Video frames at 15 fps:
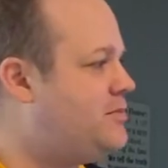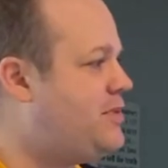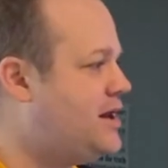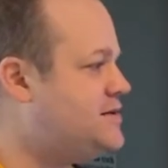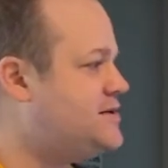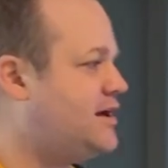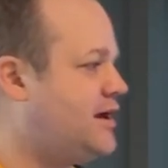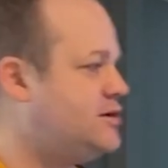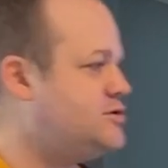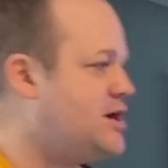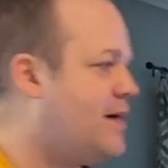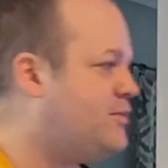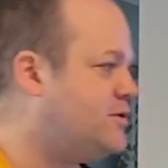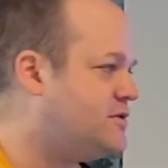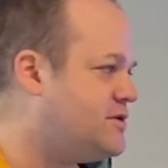Bentic in
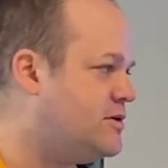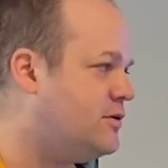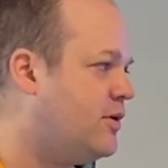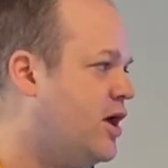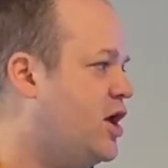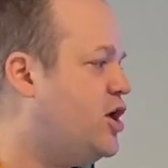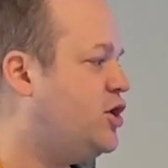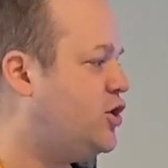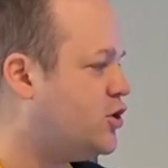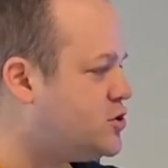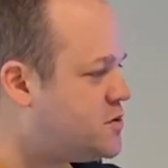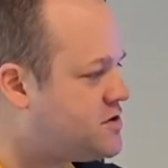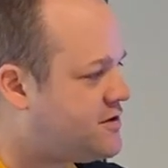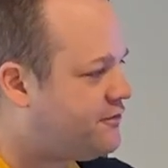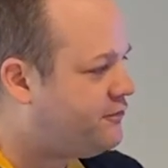Chapter 2, yours
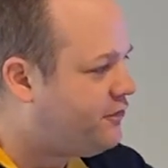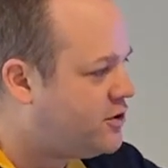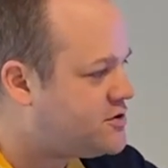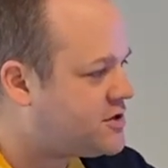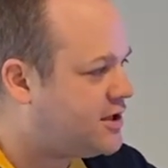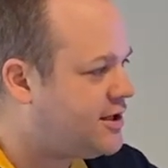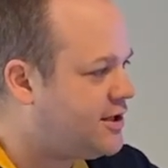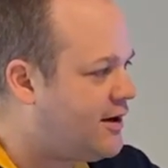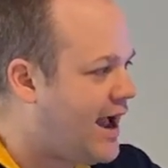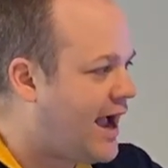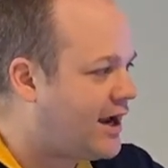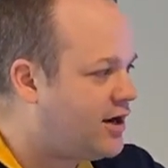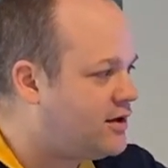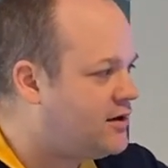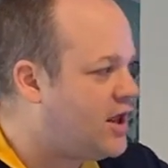was the first clear act.